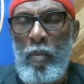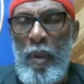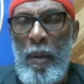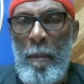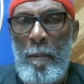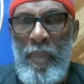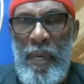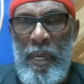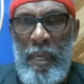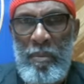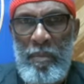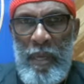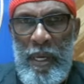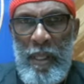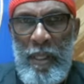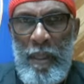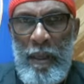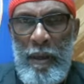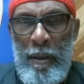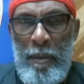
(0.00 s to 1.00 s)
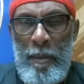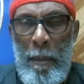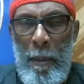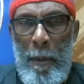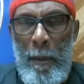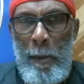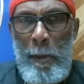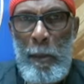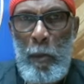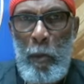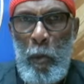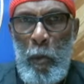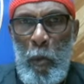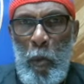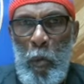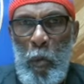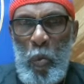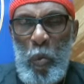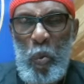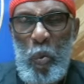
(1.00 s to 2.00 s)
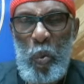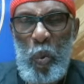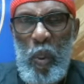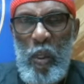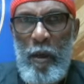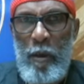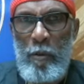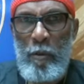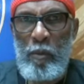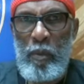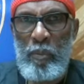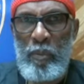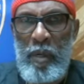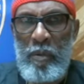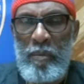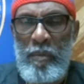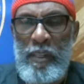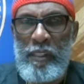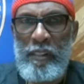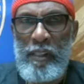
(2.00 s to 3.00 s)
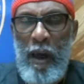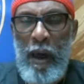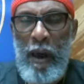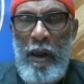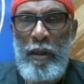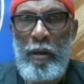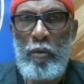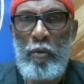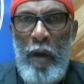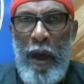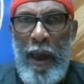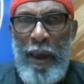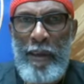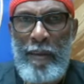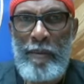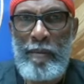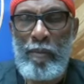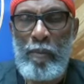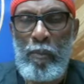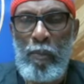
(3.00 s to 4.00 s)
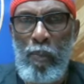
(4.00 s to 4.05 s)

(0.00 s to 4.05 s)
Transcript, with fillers: Benjamin and them, you know, when Benjamin started writing,